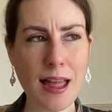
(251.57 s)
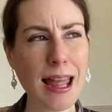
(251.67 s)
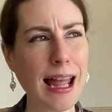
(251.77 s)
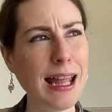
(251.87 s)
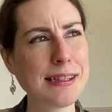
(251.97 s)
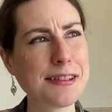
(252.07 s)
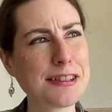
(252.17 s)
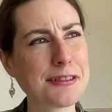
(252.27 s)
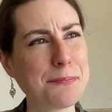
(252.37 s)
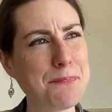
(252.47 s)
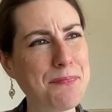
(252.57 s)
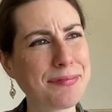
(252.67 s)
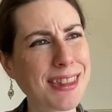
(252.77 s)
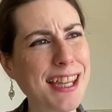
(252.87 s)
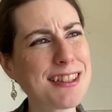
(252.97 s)
and
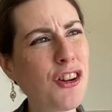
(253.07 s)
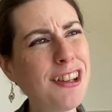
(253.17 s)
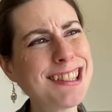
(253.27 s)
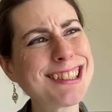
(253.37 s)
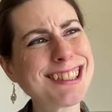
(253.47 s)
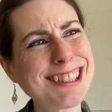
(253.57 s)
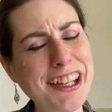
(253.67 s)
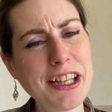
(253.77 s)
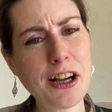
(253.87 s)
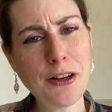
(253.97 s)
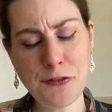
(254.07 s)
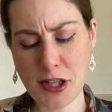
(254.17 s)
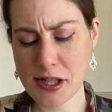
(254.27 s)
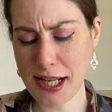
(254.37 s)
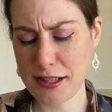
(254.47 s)
it's got a slight
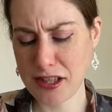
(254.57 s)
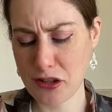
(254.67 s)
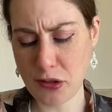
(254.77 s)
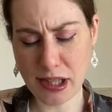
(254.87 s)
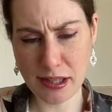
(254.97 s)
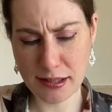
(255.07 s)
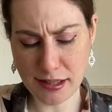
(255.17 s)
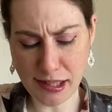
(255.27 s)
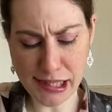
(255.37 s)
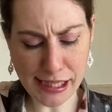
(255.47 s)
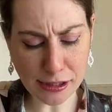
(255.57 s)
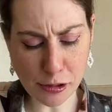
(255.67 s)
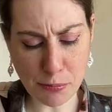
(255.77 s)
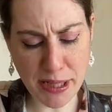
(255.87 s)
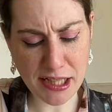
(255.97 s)
aftertaste to it that's a little
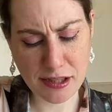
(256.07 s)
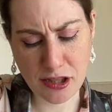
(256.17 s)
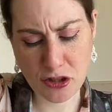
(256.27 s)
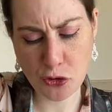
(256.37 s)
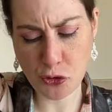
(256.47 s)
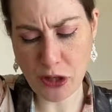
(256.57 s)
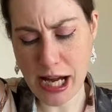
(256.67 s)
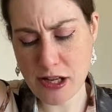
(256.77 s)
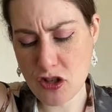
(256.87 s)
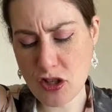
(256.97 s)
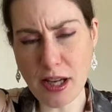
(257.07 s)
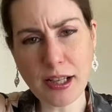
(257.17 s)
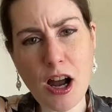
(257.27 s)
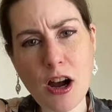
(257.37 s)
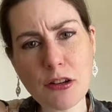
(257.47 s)
bit strange. I
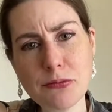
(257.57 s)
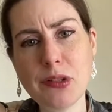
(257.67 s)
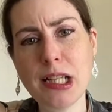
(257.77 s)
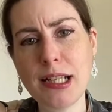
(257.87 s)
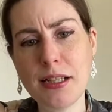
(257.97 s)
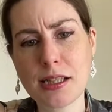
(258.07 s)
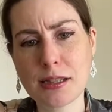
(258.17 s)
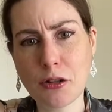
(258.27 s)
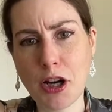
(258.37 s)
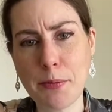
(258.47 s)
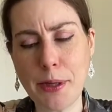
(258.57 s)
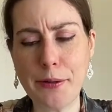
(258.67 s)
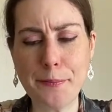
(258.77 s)
can't really describe it.